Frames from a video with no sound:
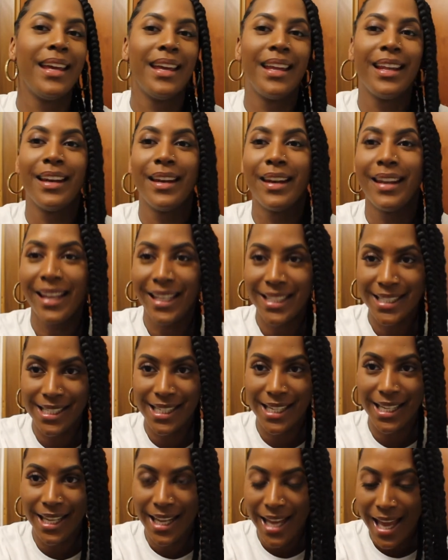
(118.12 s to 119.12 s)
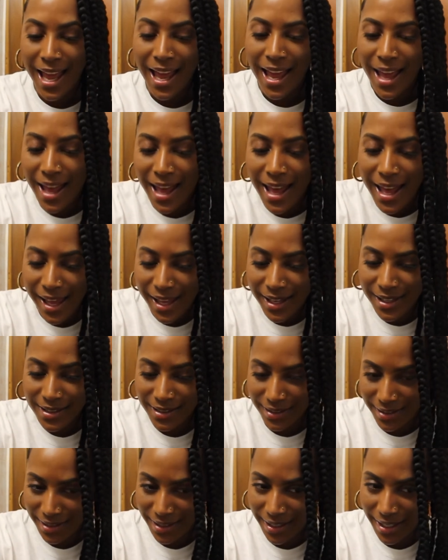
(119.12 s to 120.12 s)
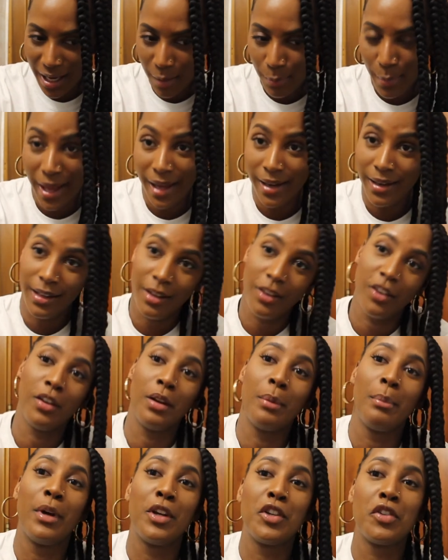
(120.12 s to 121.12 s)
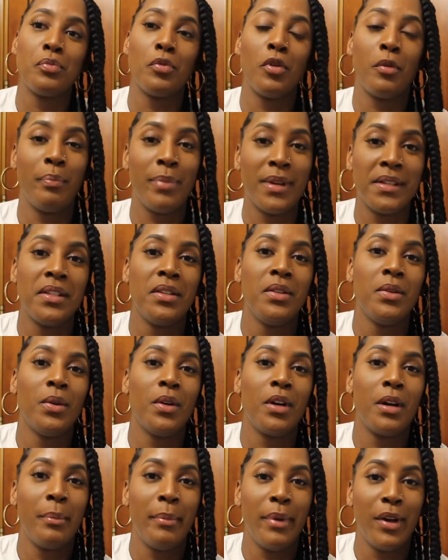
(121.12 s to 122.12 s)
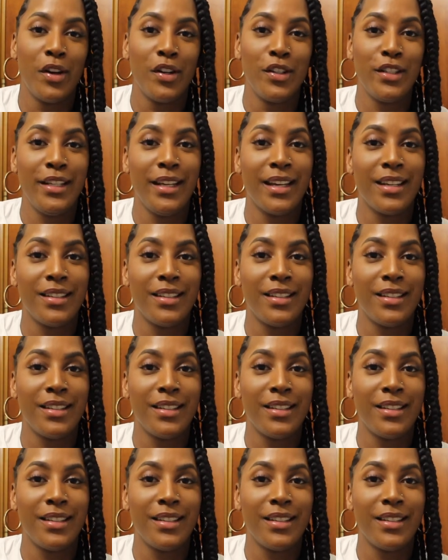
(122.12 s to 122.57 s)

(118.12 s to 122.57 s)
in Italy, and today I'm ending on a much more better note compared to